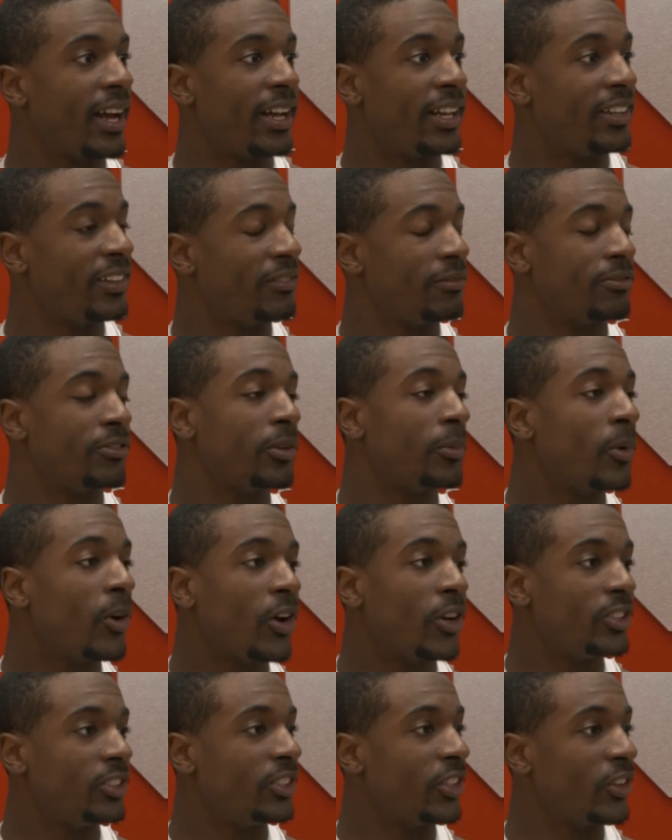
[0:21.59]
In
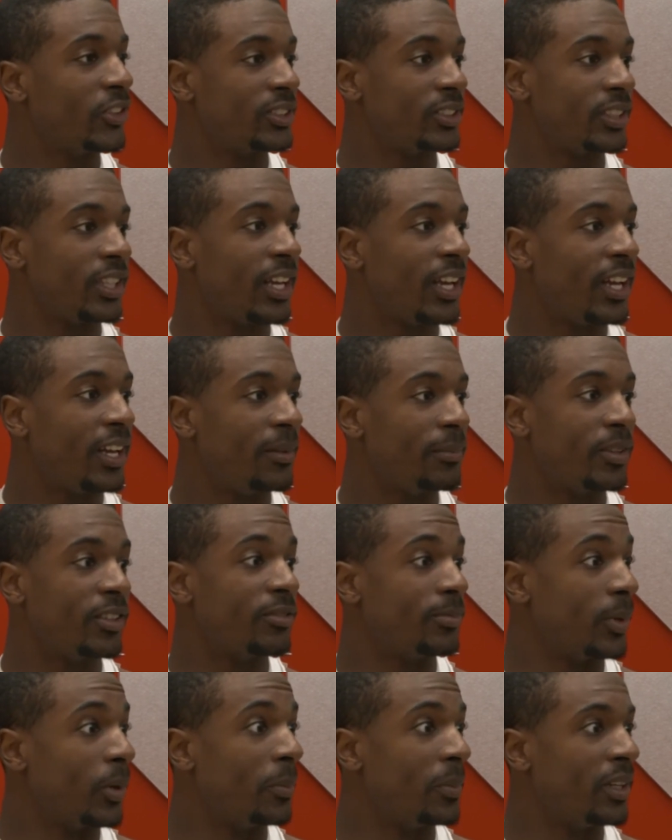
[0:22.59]
football, you know, it's a game of
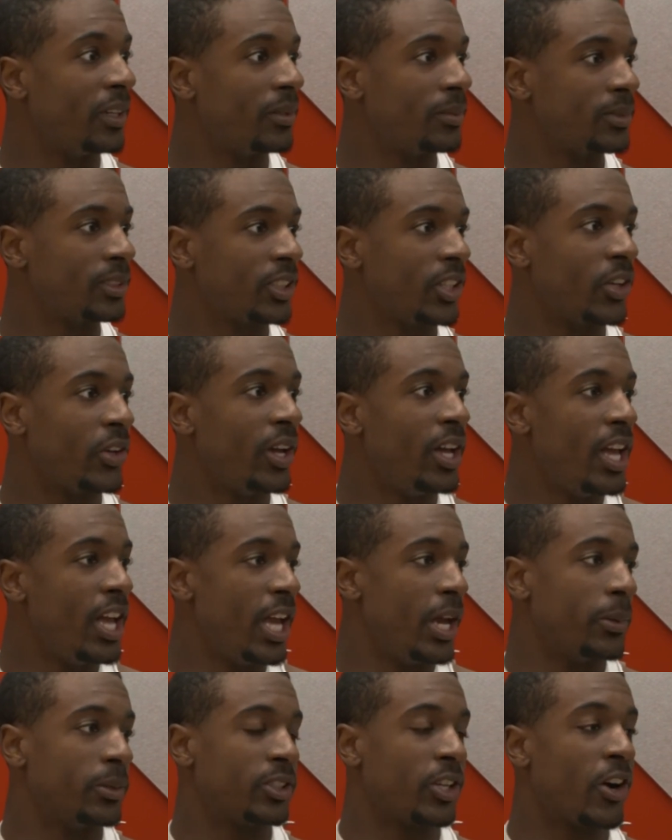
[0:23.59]
momentum. So
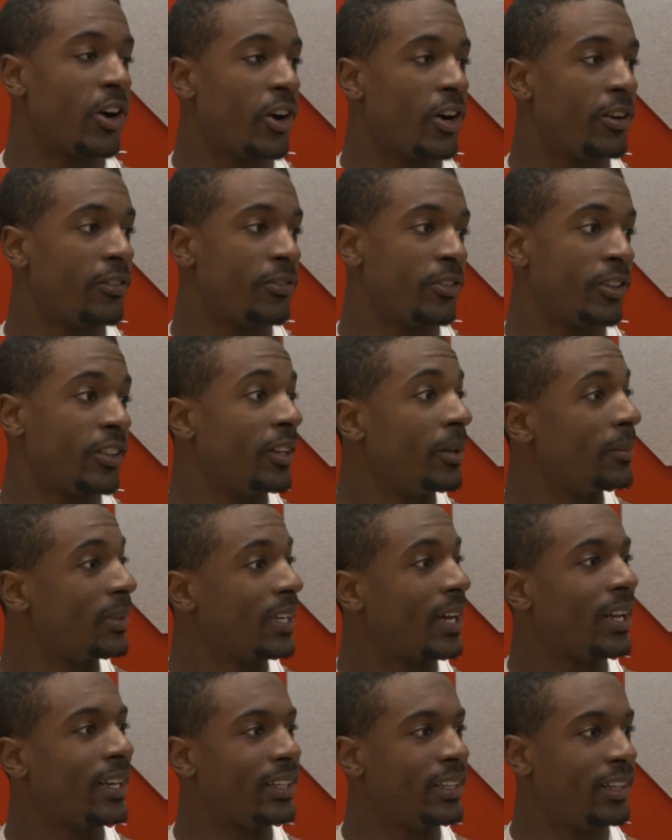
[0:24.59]
it was hard for them to
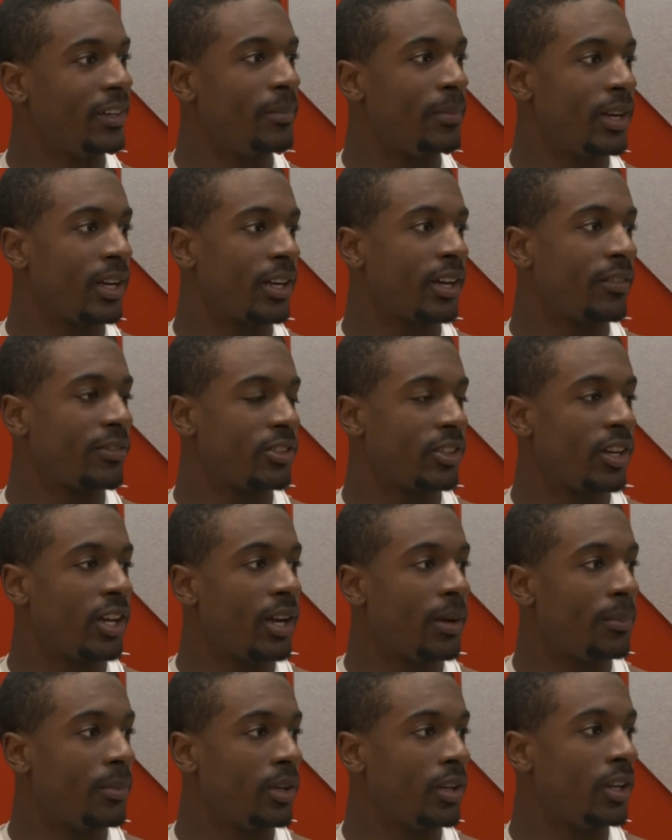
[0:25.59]
kind of get it back after
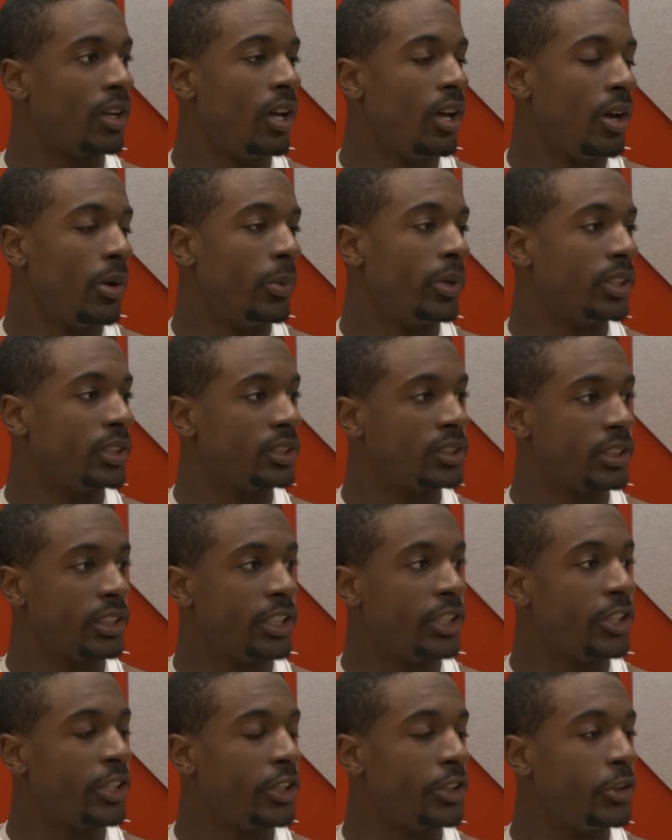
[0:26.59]
that. But we continue
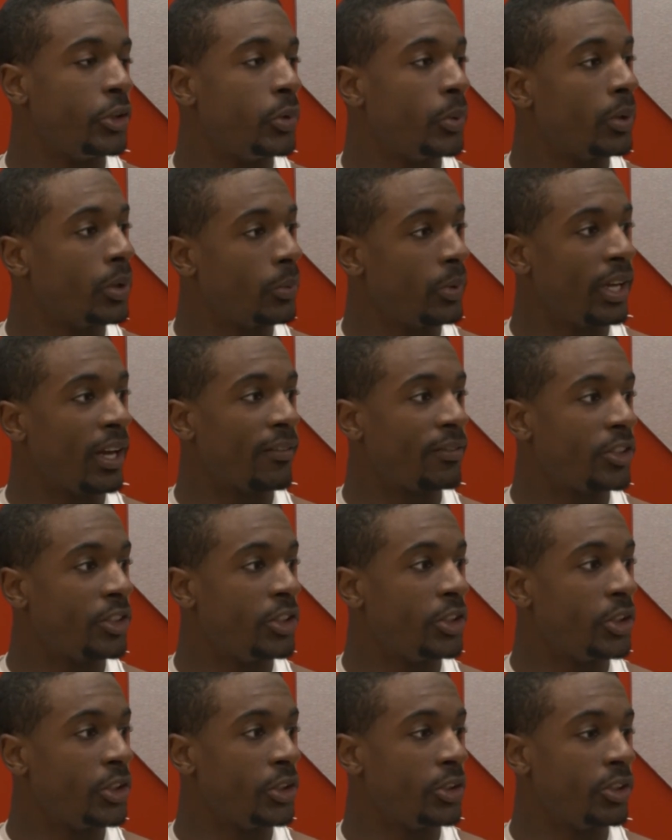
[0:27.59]
to do what we have to do,
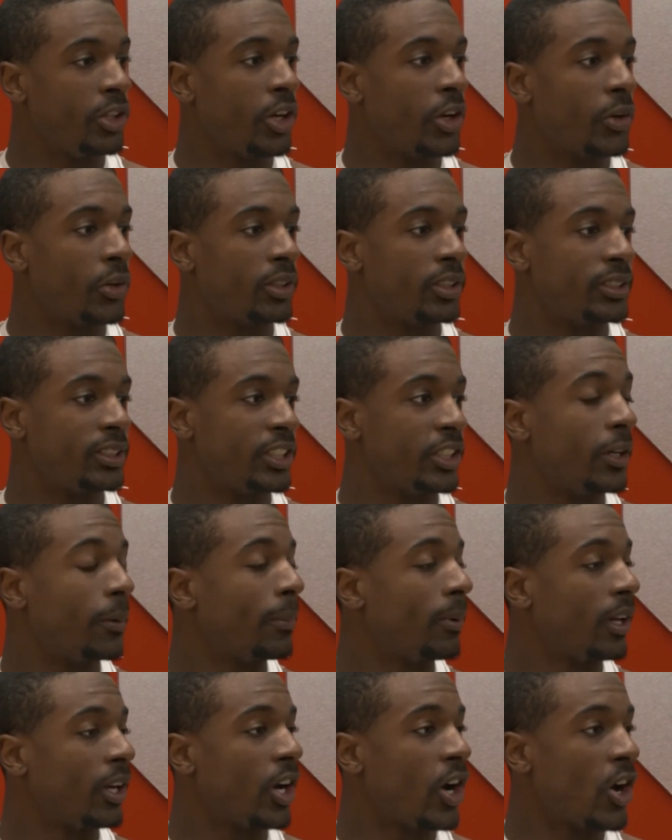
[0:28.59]
you know, continue to
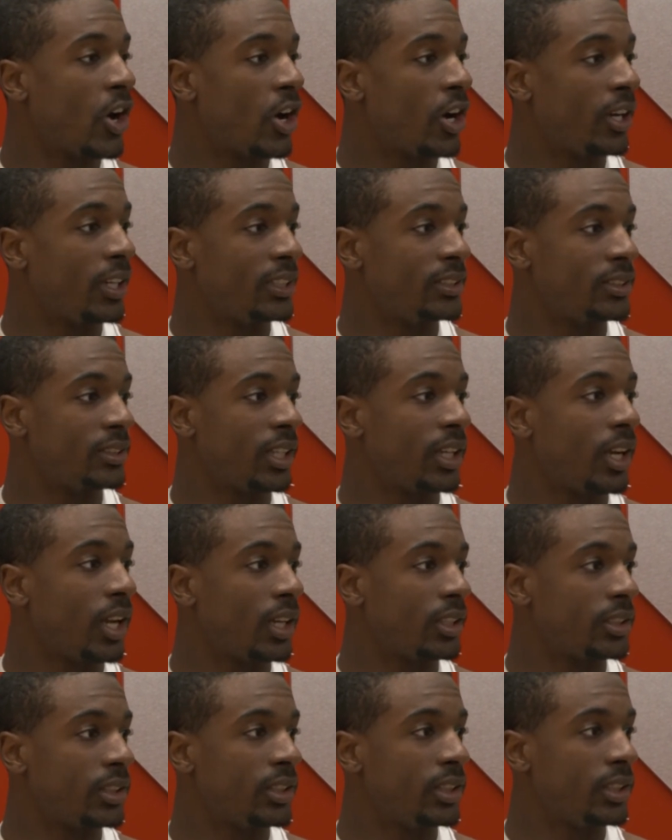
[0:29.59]
play hard and stay
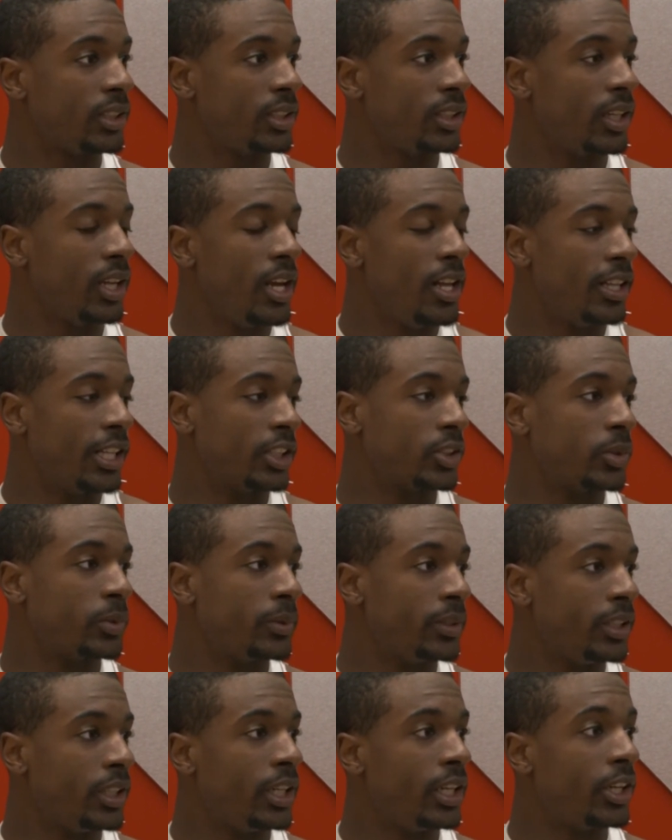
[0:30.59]
locked in. And that's what we
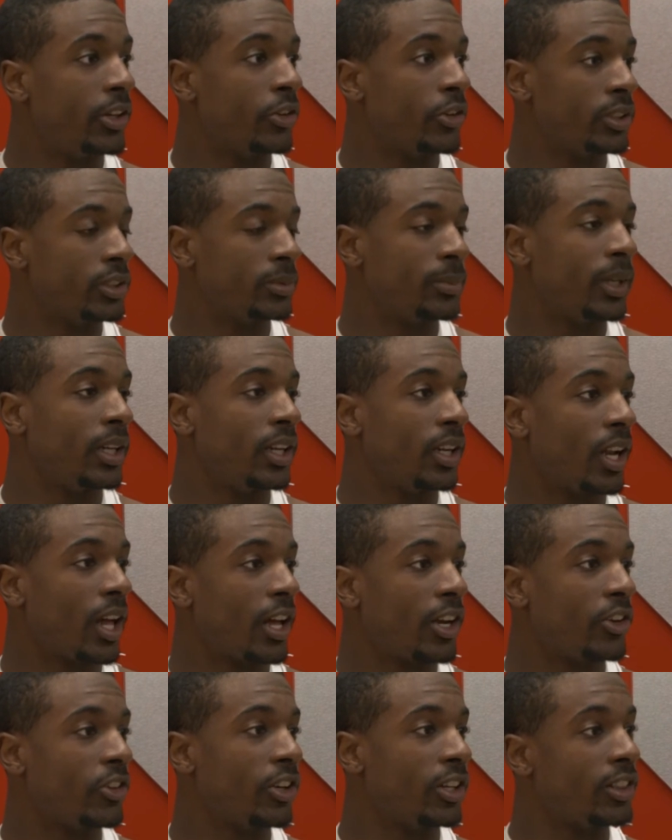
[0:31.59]
did. Rich made a lot
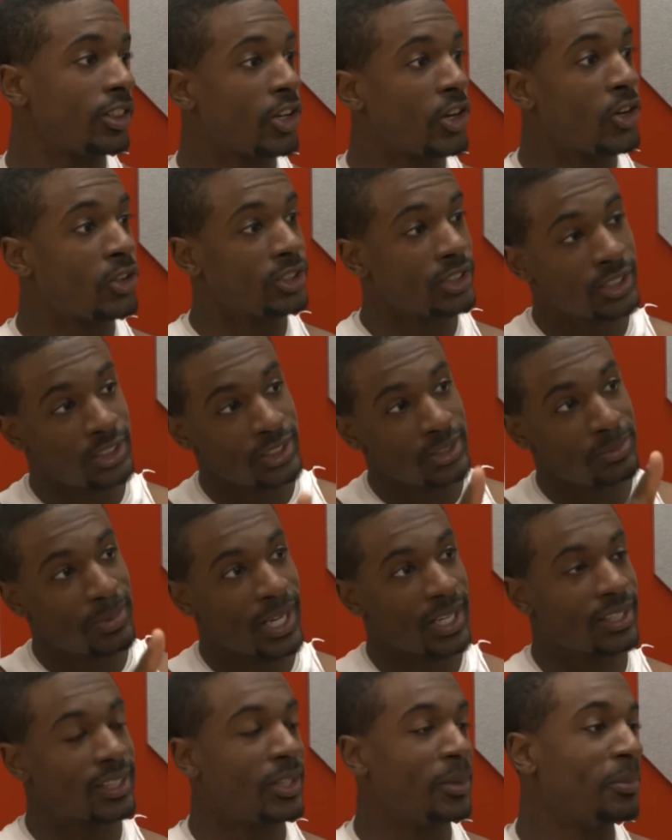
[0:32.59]
of great throws as he's
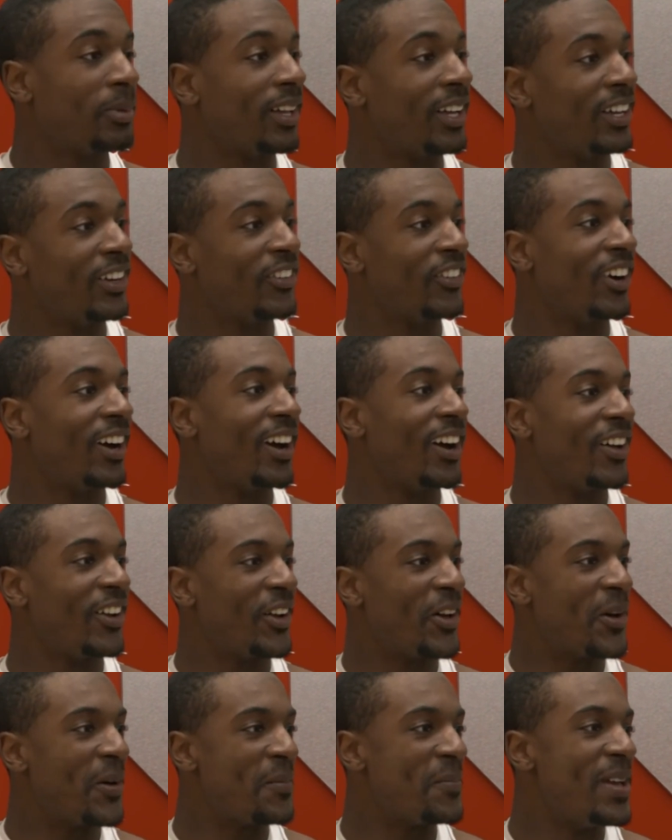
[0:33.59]
back there playing
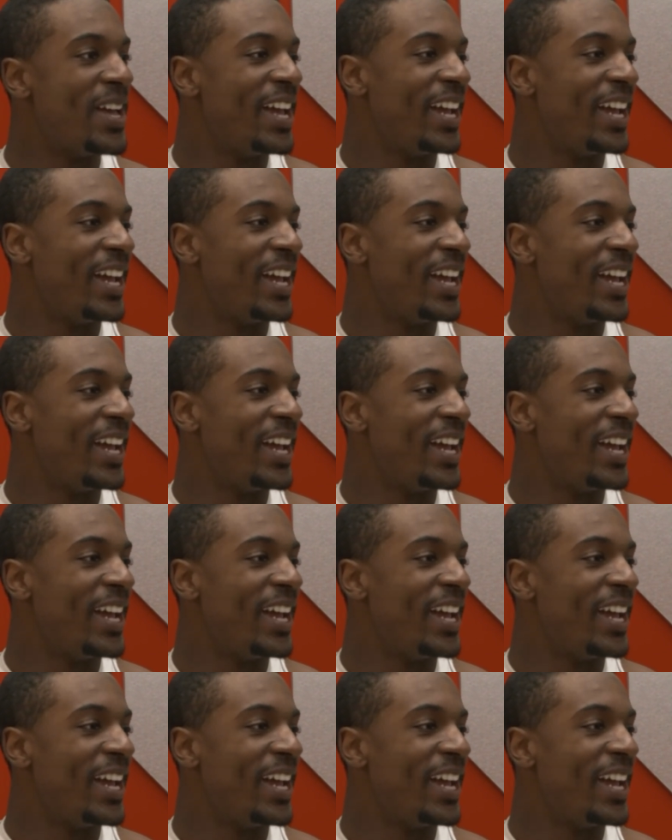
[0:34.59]
around.